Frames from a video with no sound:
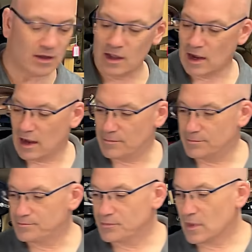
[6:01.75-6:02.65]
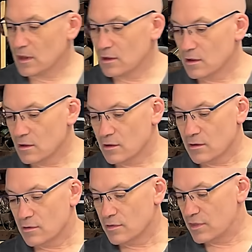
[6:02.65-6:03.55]

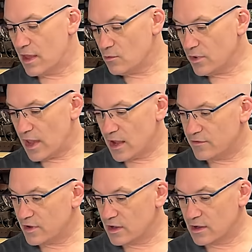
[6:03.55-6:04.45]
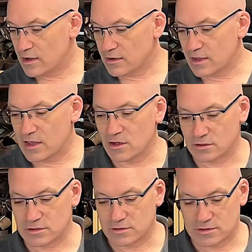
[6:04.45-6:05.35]
Then we have a
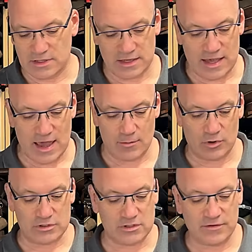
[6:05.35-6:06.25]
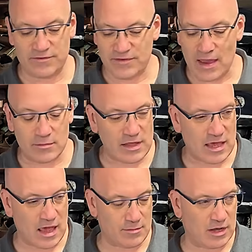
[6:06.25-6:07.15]
kilt to the Camerons. The family
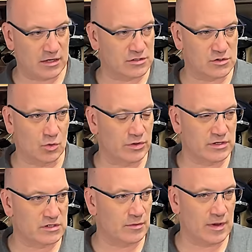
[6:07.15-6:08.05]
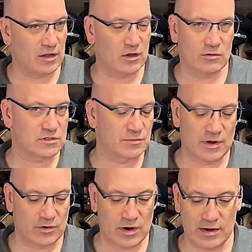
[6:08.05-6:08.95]
came in and sold this to me along with some
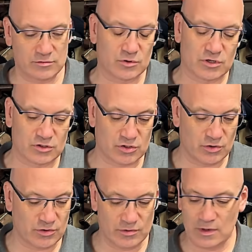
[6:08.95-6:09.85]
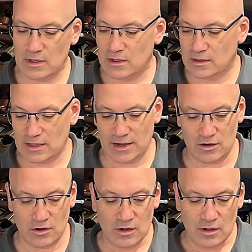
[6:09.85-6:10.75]
other items, which I'll show you later.